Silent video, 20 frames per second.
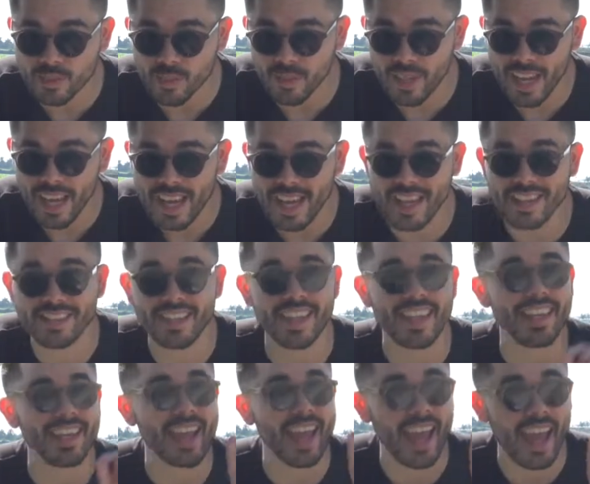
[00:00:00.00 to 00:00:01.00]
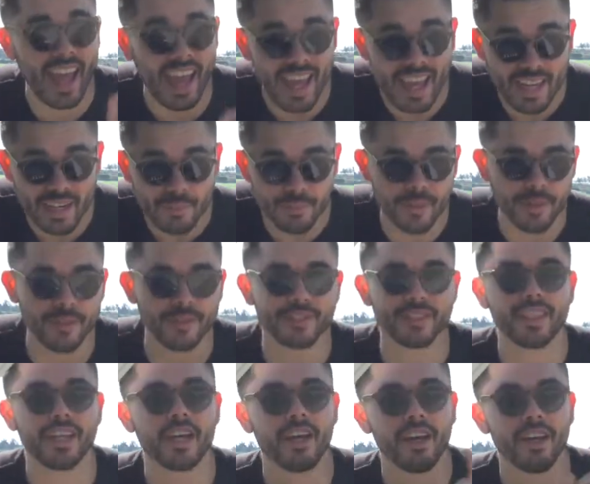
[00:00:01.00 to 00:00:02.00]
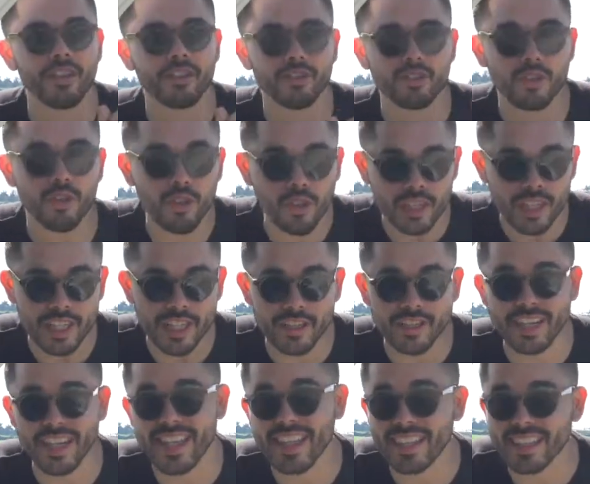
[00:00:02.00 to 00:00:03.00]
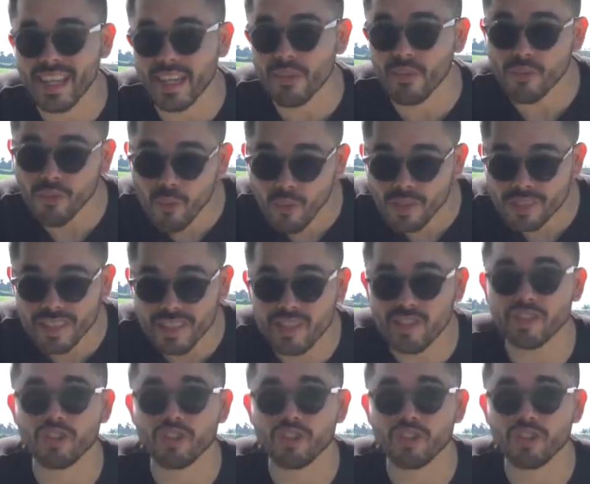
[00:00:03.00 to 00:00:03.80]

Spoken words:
one has a hand-built 2-liter inline 4-cylinder